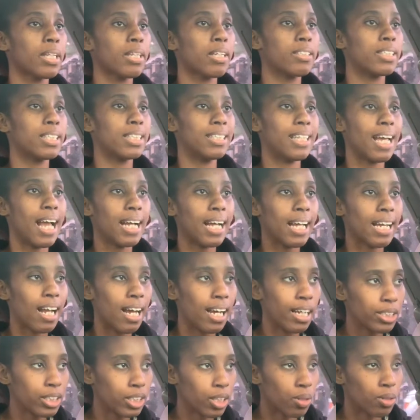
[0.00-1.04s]
today I got
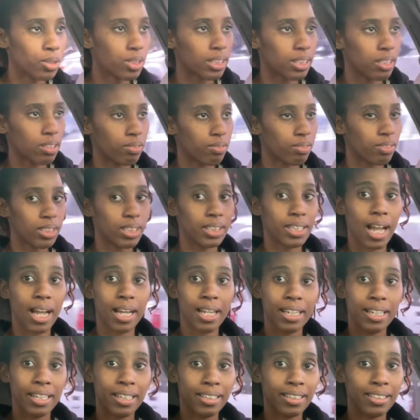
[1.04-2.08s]
also. See, y'all
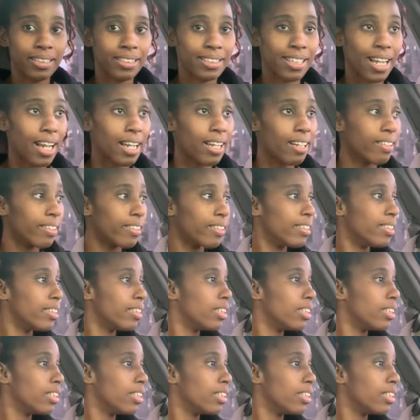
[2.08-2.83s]
hear? Y'all hear?